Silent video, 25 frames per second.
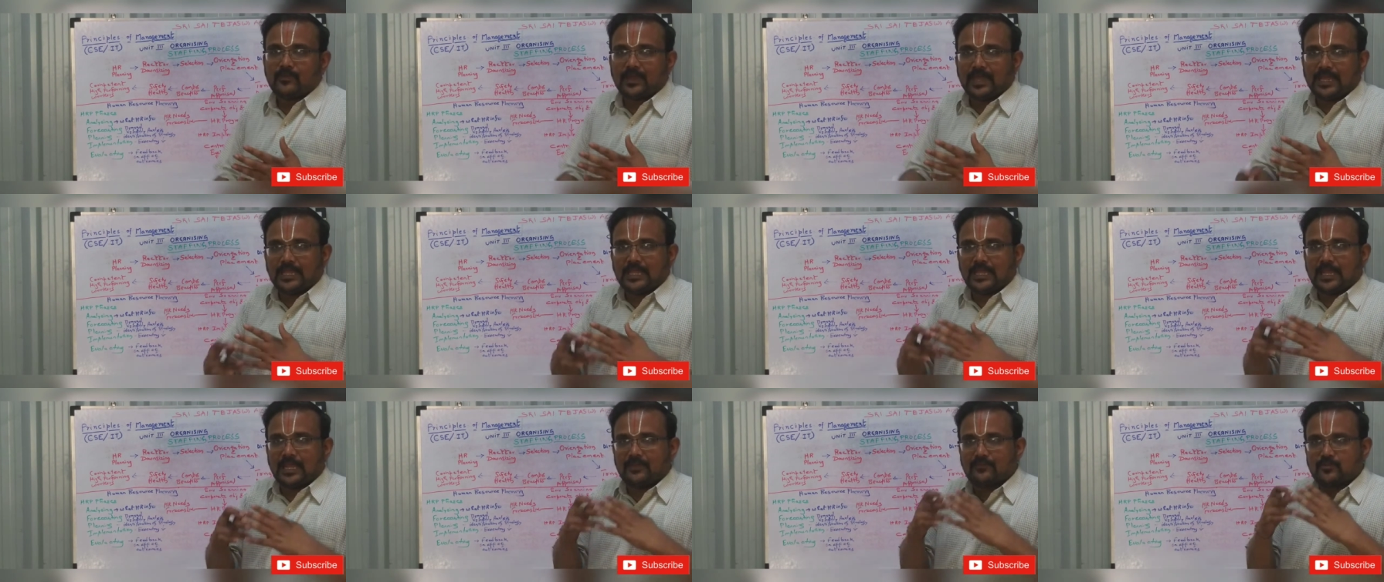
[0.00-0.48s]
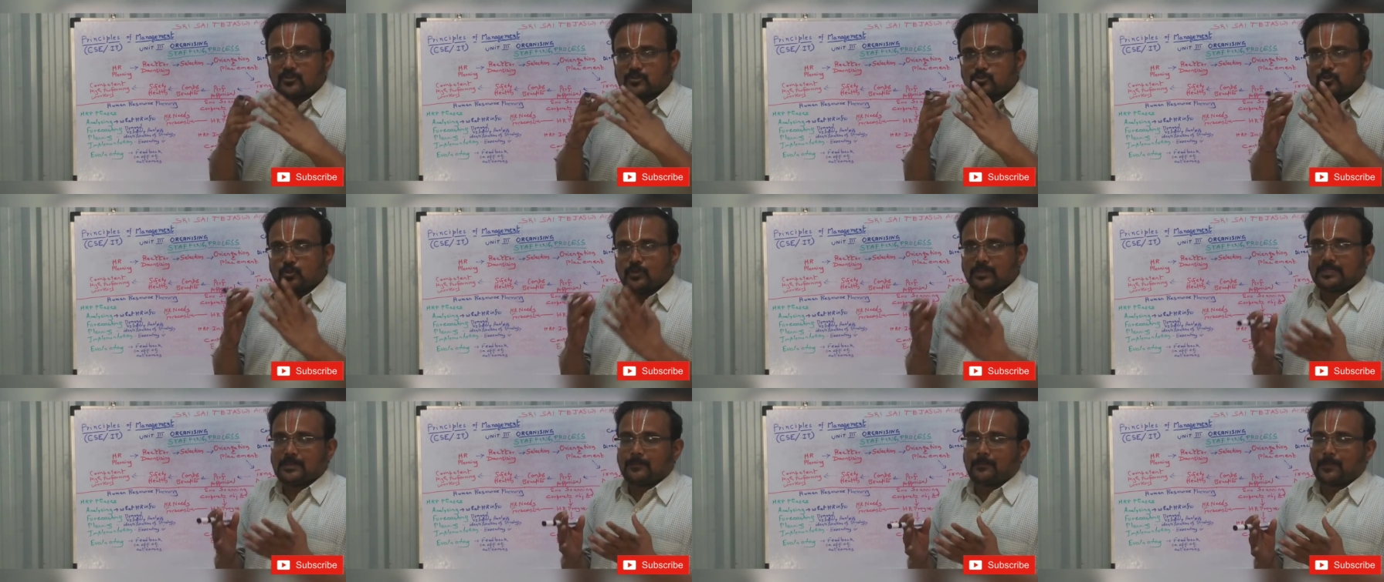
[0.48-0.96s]
while I
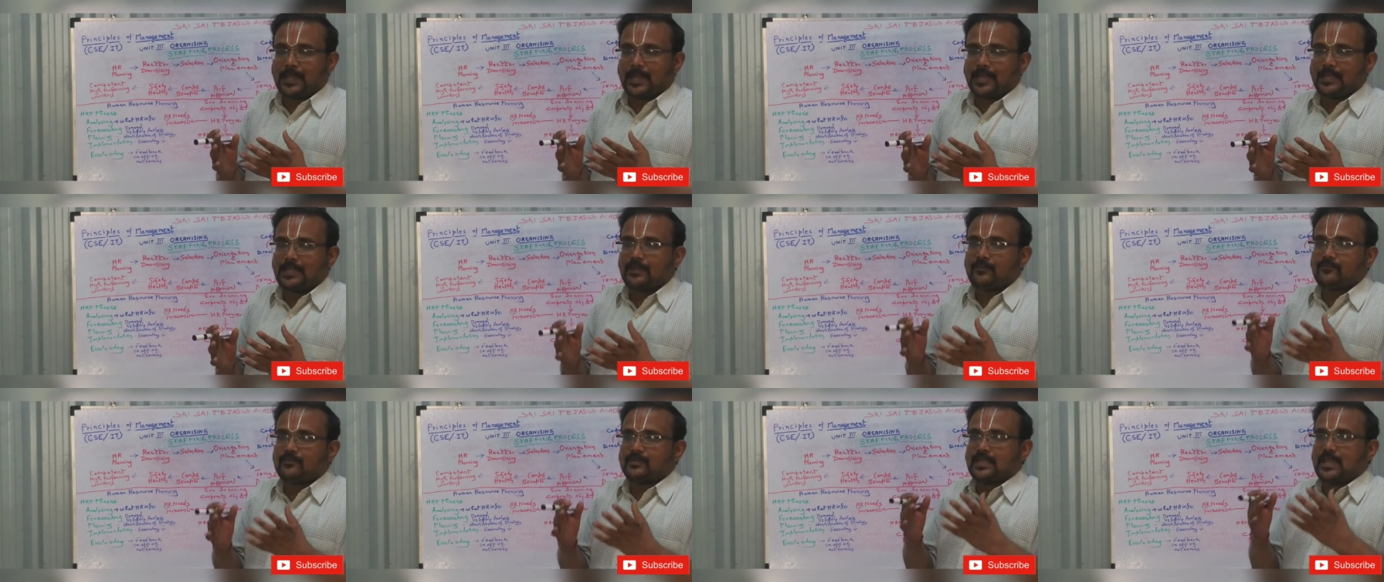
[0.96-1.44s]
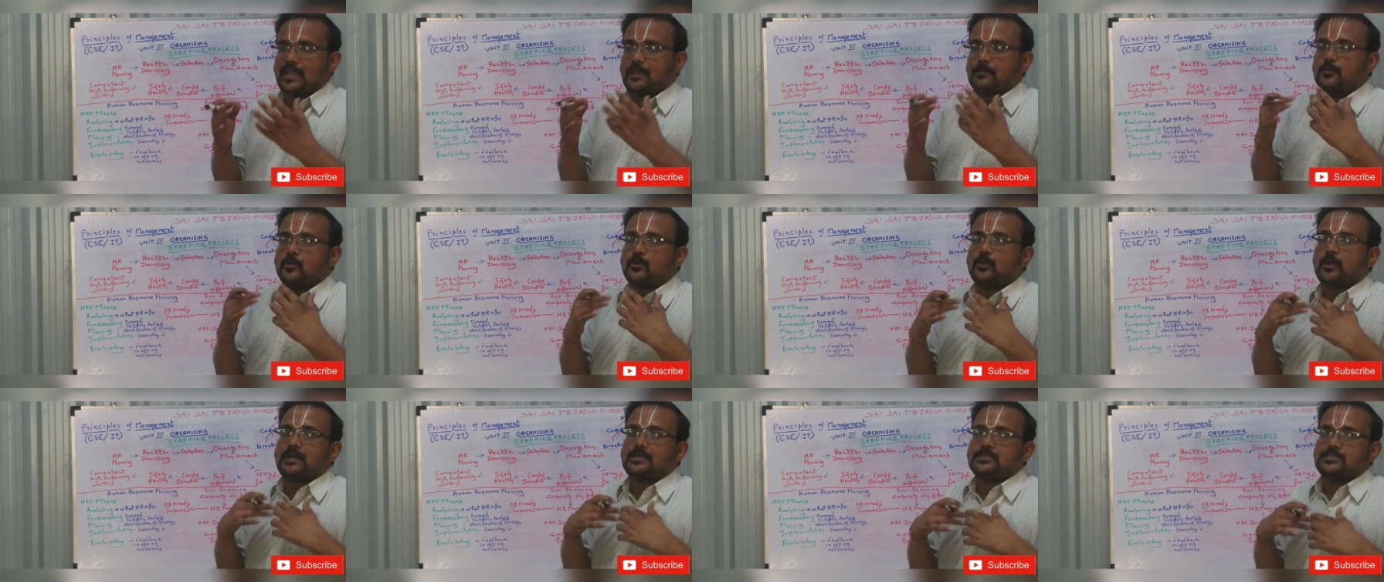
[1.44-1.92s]
was doing the planning, whether I
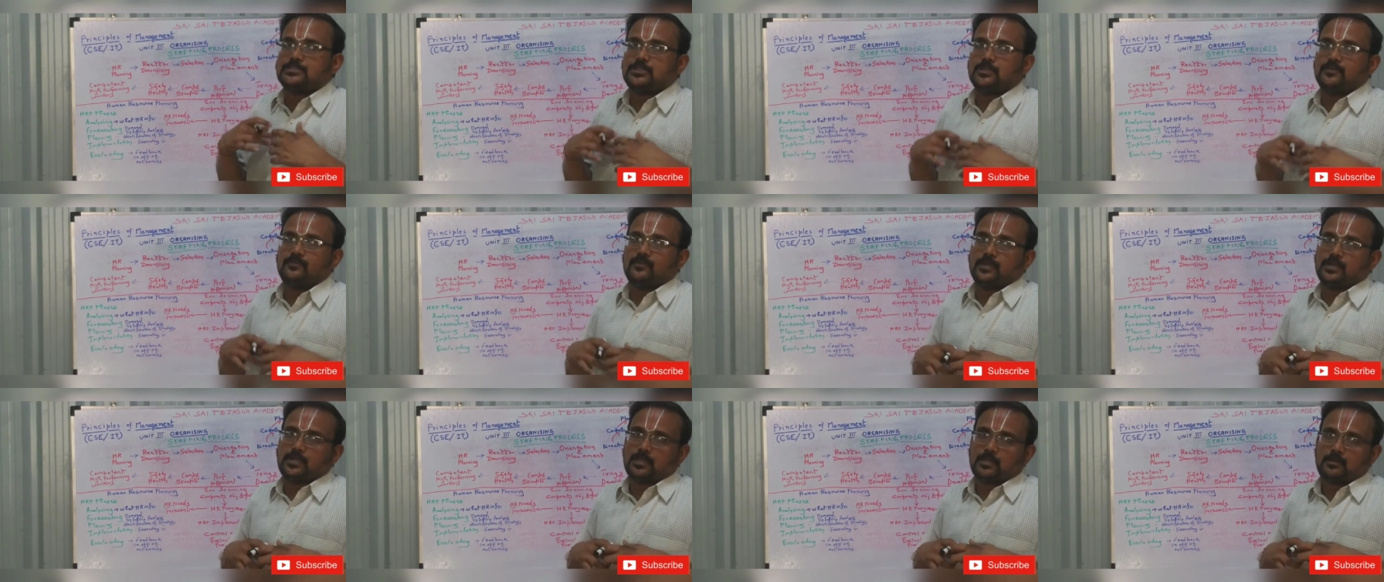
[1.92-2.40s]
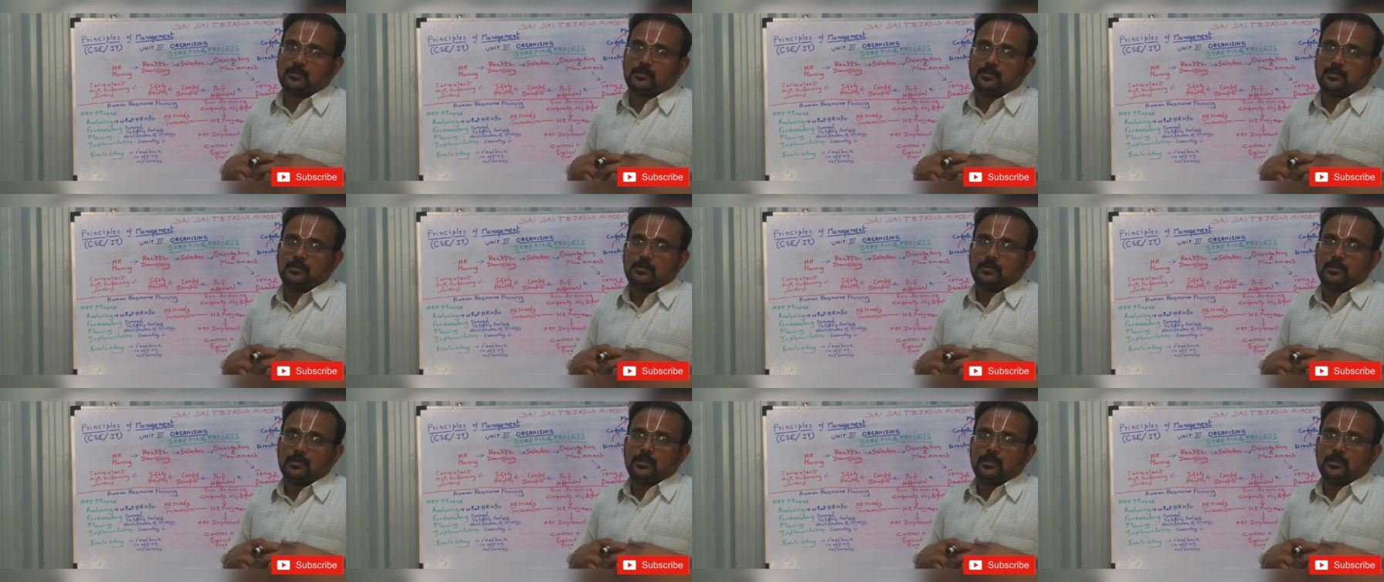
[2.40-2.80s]
am able to achieve it.